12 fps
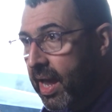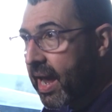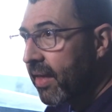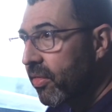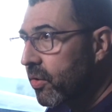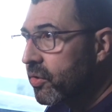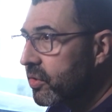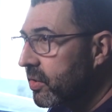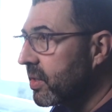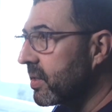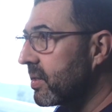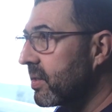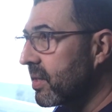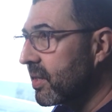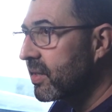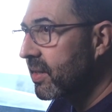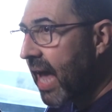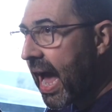And there's
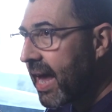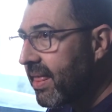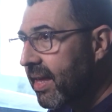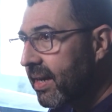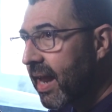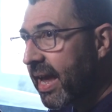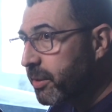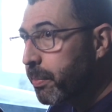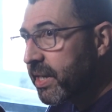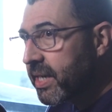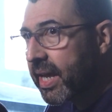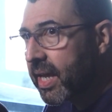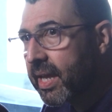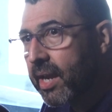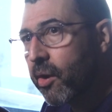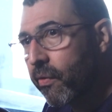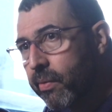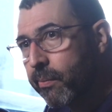this guy that has been taking
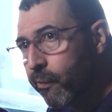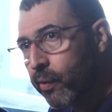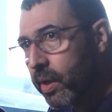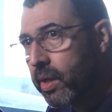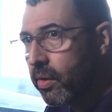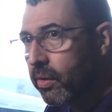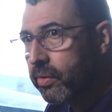care of them for years.